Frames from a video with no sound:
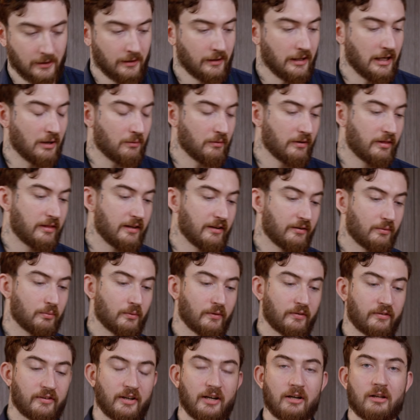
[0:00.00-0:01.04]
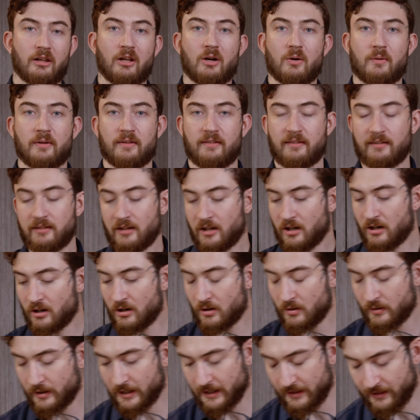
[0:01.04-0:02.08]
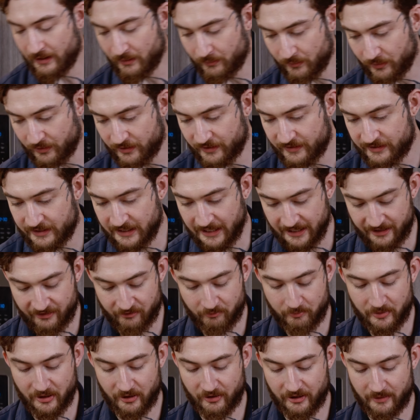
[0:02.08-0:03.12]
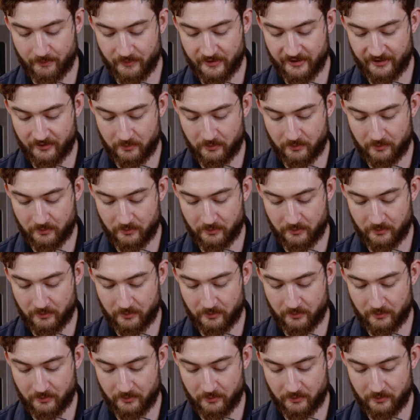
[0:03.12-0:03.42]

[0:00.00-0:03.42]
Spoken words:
Now with this, we'll start low and slow, and then we'll just kind of build up the